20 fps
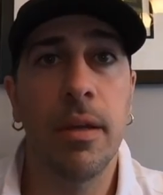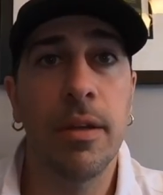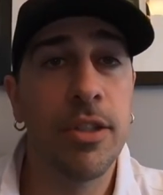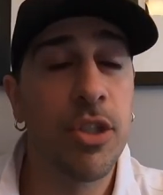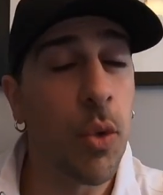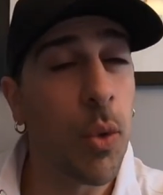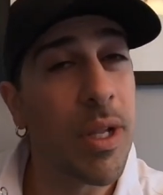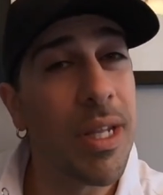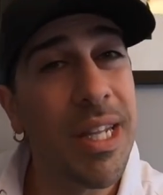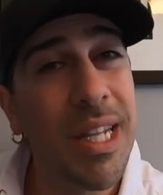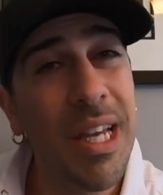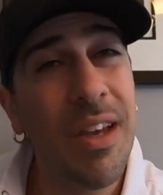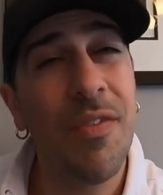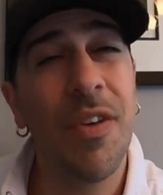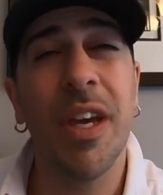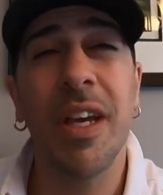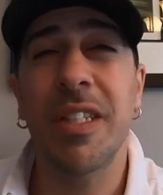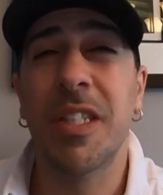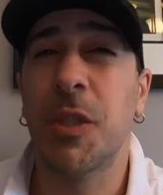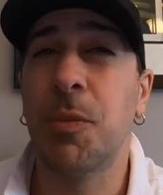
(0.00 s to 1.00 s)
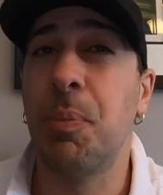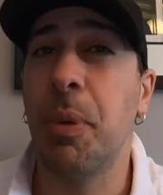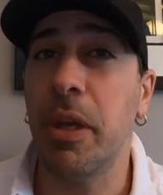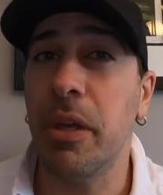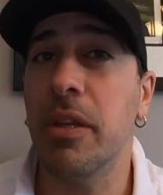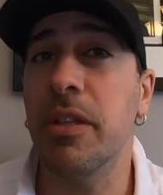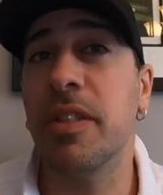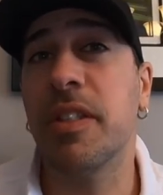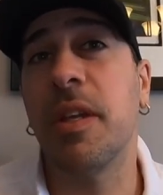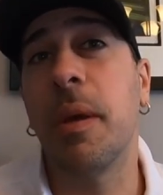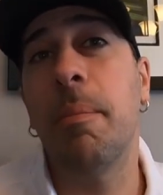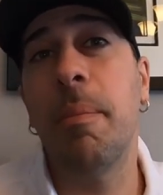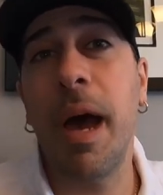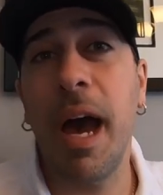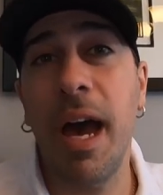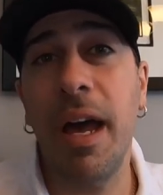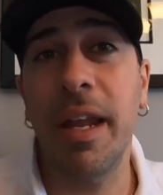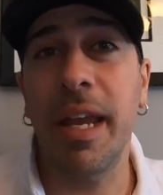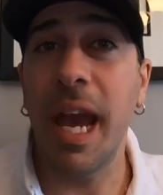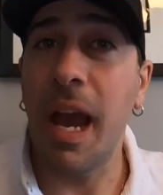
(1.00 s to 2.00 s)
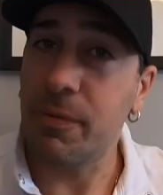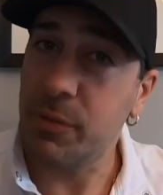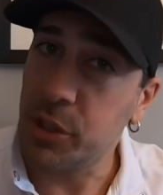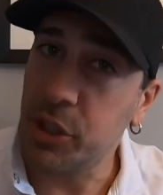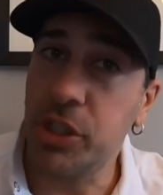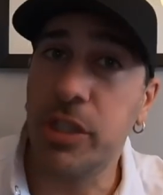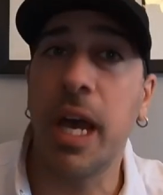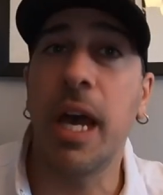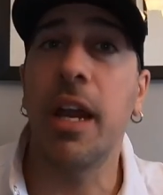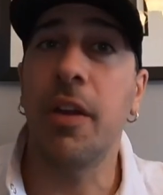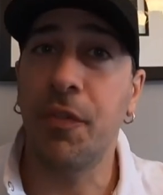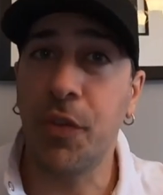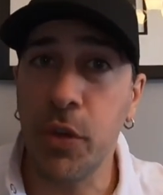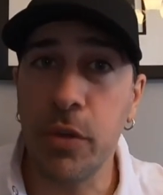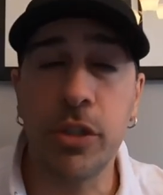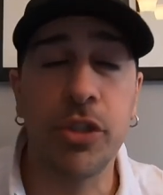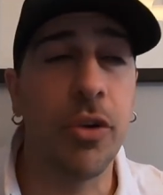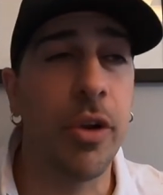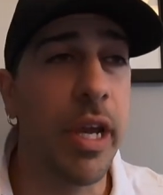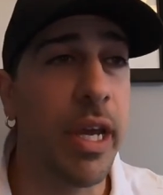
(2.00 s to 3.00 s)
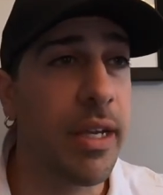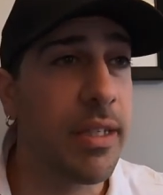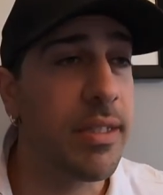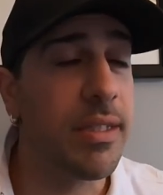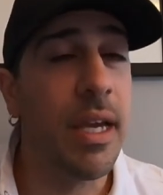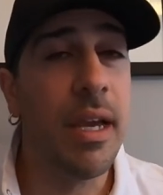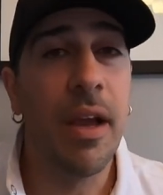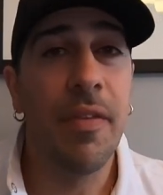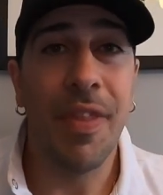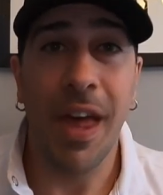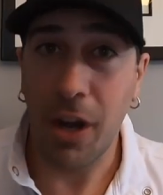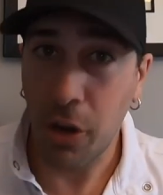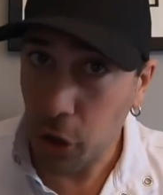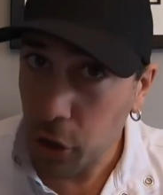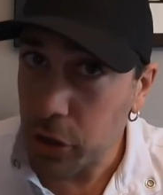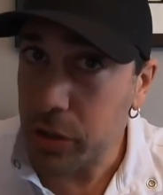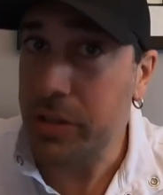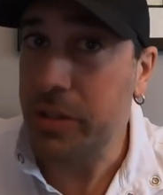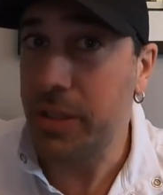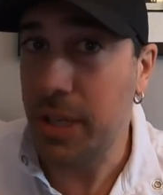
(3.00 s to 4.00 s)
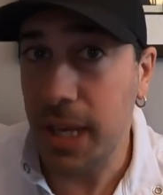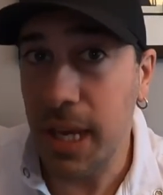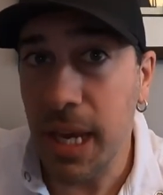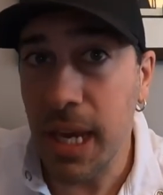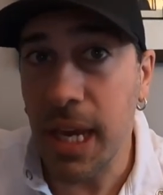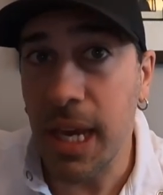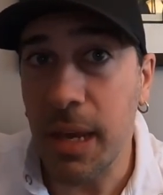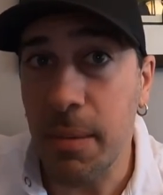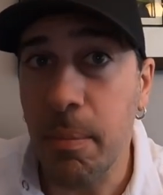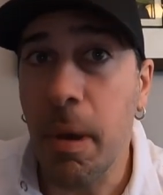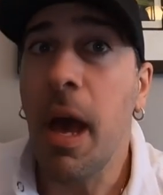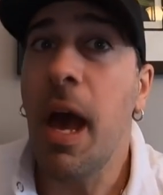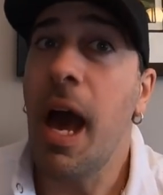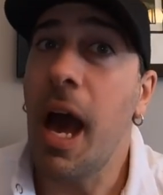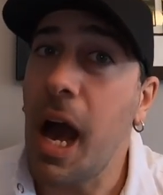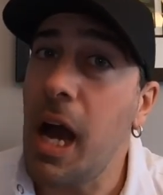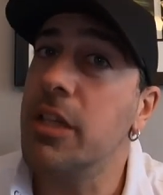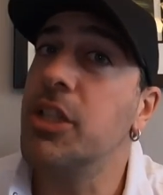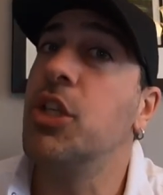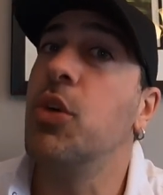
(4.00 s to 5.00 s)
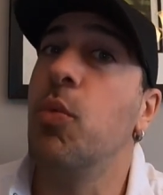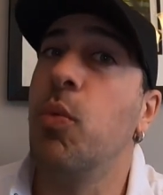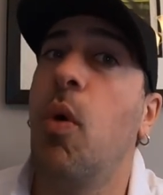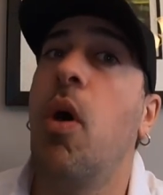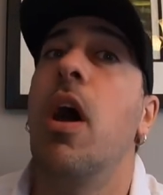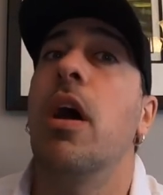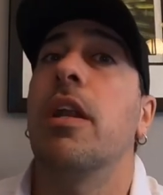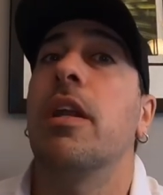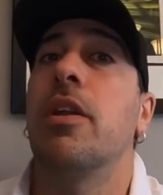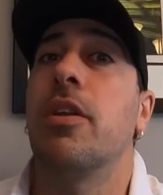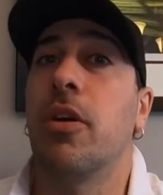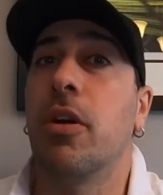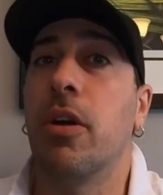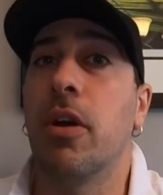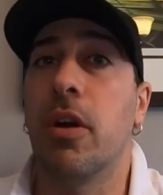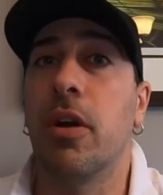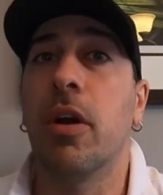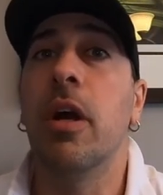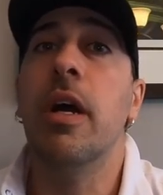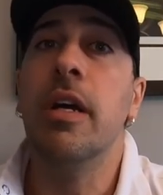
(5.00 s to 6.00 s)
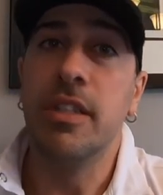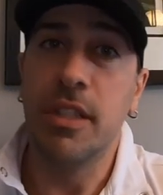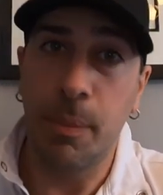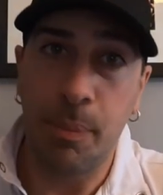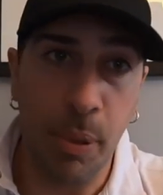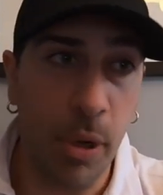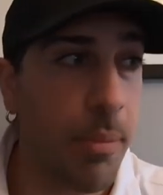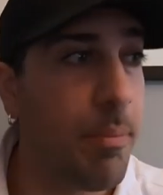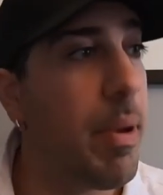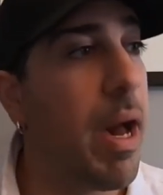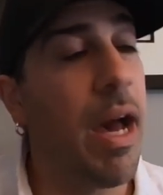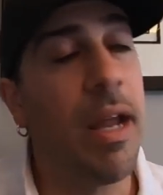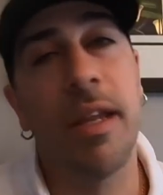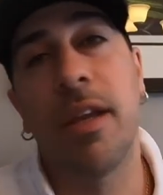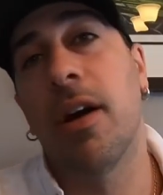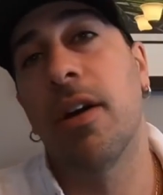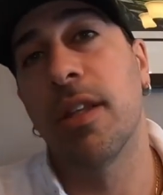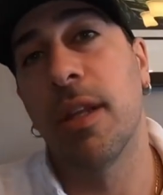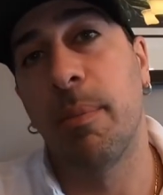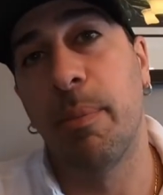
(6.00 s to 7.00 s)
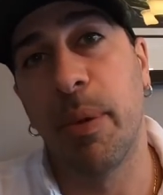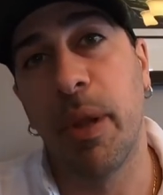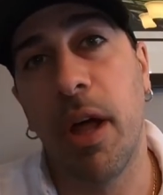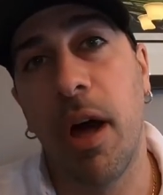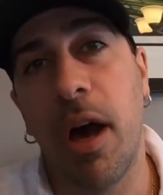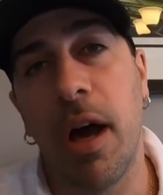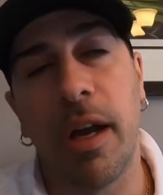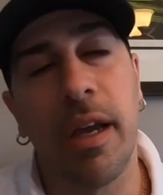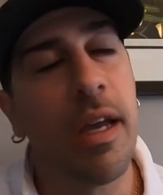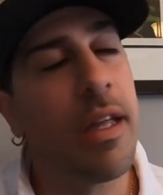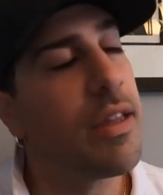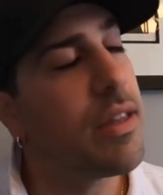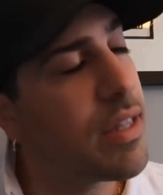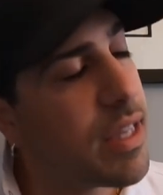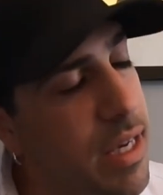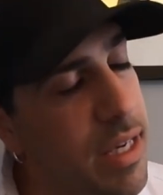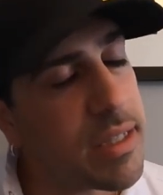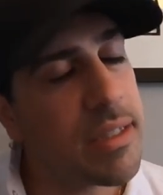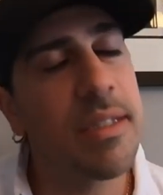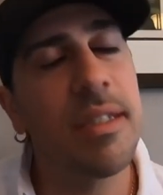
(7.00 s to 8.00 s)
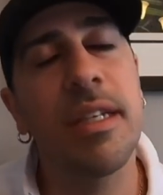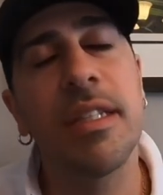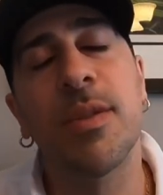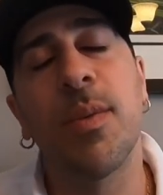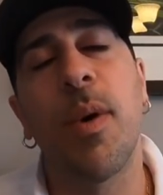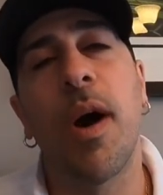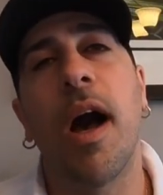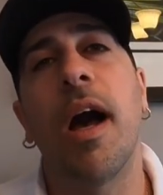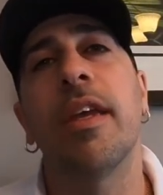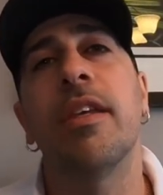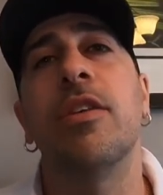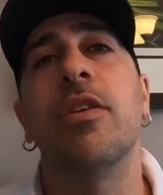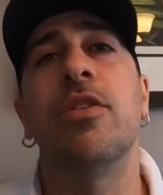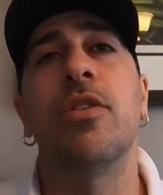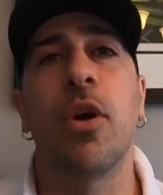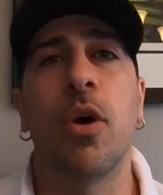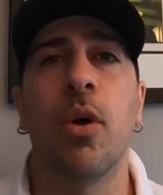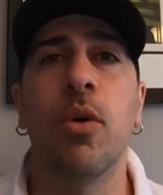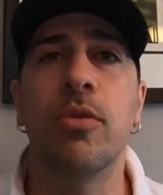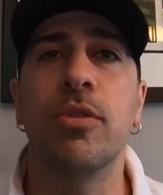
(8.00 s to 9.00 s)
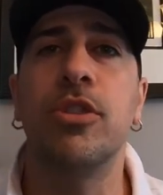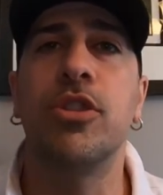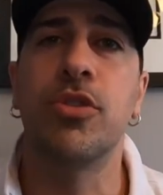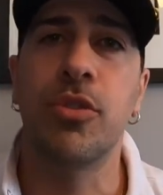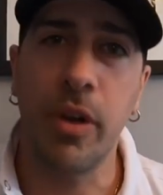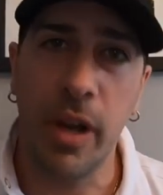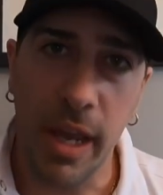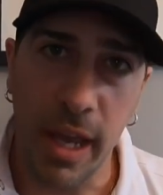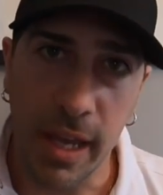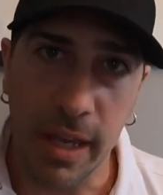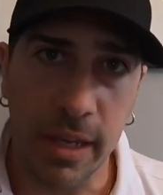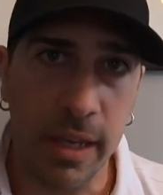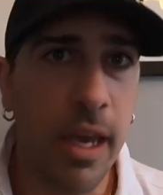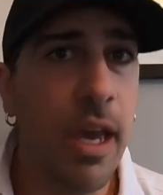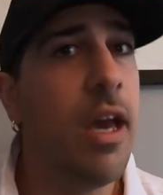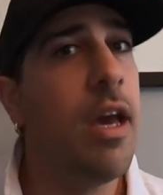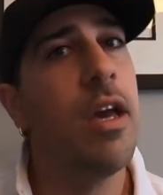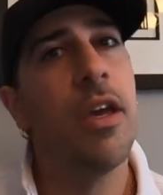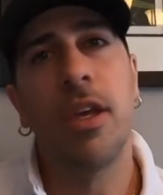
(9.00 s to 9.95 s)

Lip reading: So Olivia spills to Maddie after she's had a few drinks that her team actually wanted her to put Maddie on the block. This is why you don't drink.